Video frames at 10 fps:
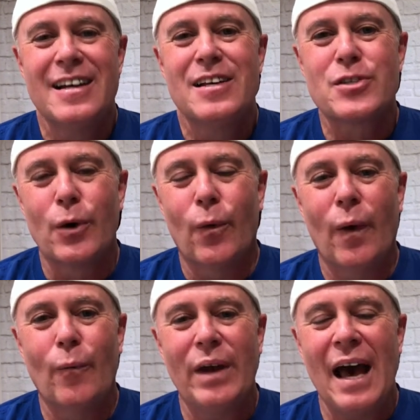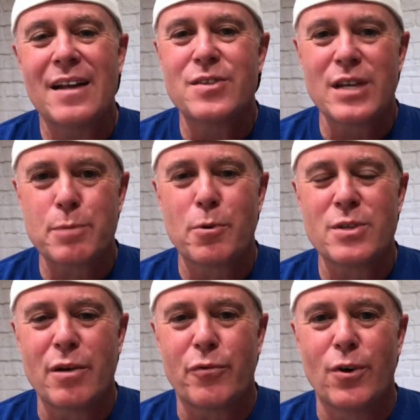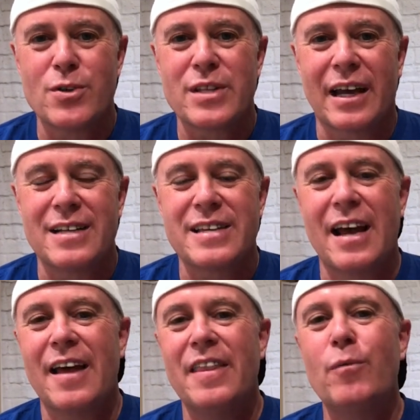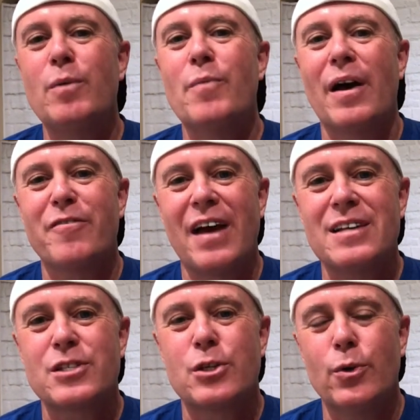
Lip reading: So we had a 6-person at first, like I said, and then we advanced to